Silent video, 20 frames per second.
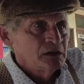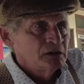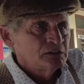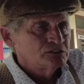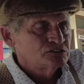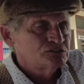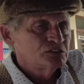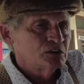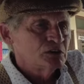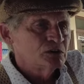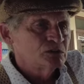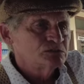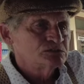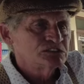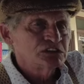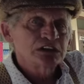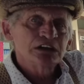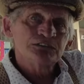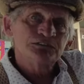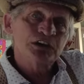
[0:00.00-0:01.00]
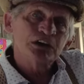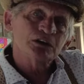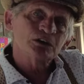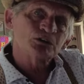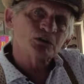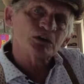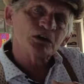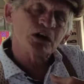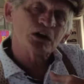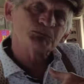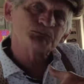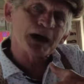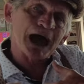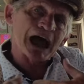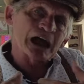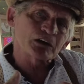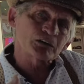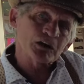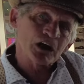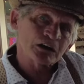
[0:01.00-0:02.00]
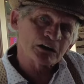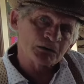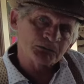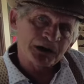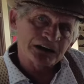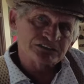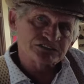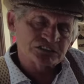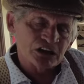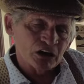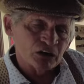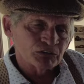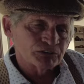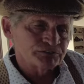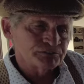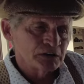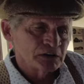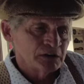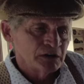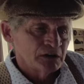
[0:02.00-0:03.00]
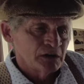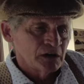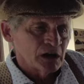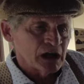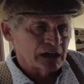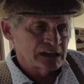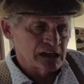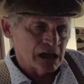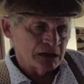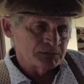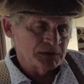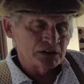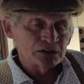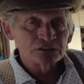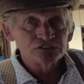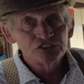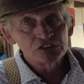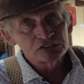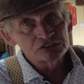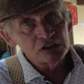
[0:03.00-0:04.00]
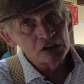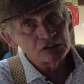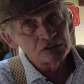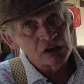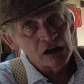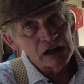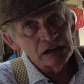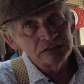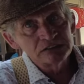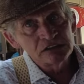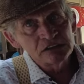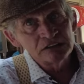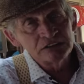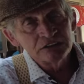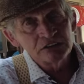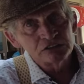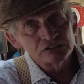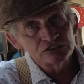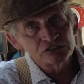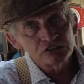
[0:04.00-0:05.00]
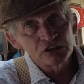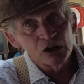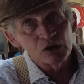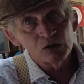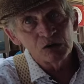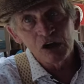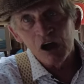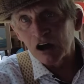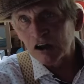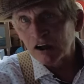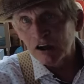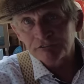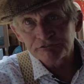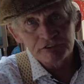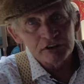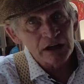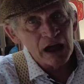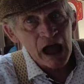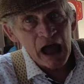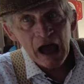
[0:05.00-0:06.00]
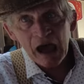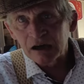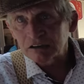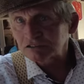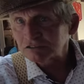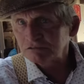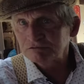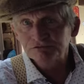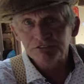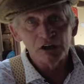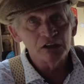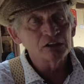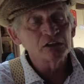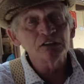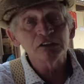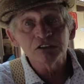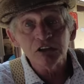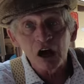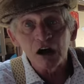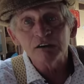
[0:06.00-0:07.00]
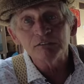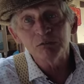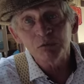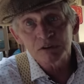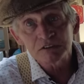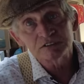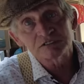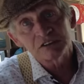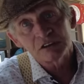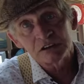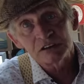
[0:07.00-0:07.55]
So to give you a background on myself, I came here just under 18 years ago, got off for gas, and fell in love with the city.